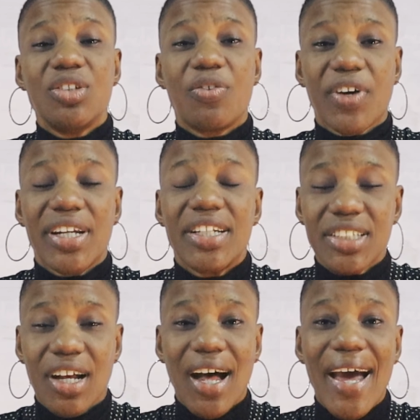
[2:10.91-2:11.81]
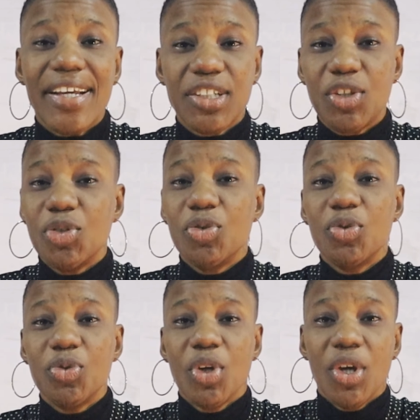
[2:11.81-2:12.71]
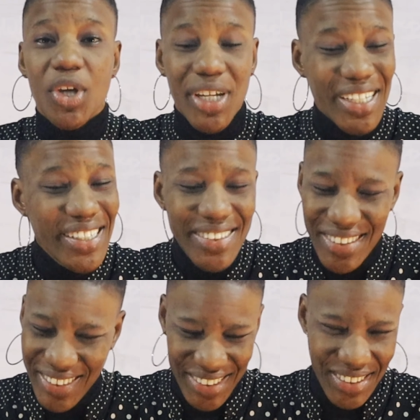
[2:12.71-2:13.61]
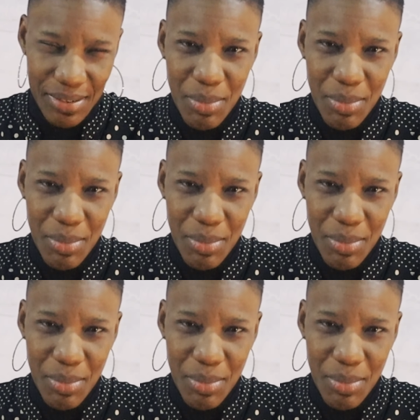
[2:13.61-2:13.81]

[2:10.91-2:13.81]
your financial IQ, etc.